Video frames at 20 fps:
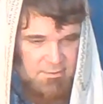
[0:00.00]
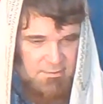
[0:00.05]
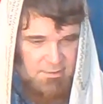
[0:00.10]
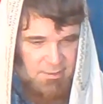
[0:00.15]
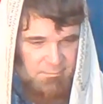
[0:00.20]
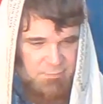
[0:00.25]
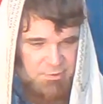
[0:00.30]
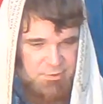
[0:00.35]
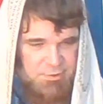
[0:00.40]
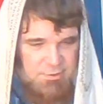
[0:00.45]

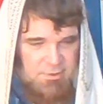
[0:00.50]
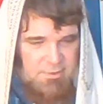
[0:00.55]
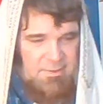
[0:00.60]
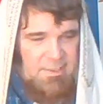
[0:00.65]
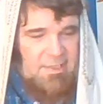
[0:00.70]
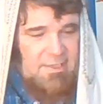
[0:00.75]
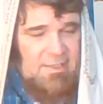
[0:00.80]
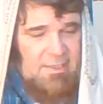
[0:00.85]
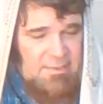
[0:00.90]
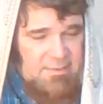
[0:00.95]
I'm sure
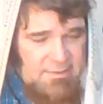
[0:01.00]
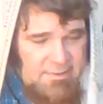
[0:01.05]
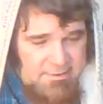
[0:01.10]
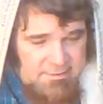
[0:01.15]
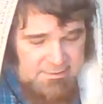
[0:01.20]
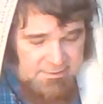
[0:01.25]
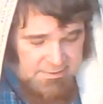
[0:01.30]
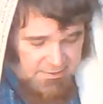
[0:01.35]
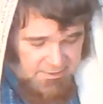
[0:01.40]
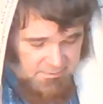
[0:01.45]
they had
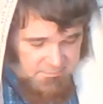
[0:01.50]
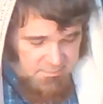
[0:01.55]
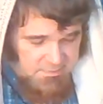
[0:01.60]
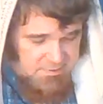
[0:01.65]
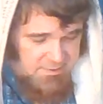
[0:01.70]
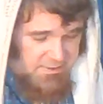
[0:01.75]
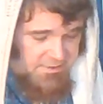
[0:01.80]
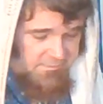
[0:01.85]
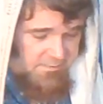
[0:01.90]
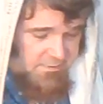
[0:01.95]

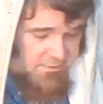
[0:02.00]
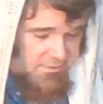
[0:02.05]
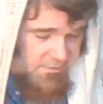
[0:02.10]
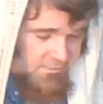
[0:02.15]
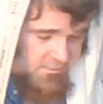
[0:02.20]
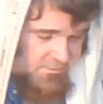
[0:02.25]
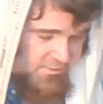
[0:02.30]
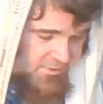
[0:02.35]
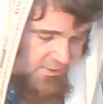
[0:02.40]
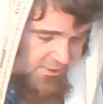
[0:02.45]
nicknames even
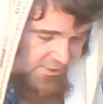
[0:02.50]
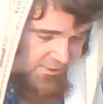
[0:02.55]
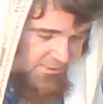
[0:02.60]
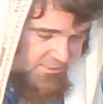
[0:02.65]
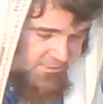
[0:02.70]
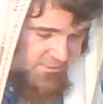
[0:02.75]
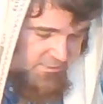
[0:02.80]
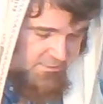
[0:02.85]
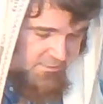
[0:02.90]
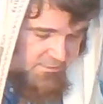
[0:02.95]
those
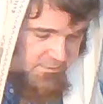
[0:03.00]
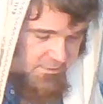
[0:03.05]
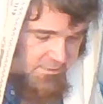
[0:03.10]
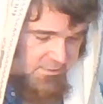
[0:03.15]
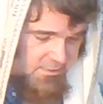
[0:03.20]
days.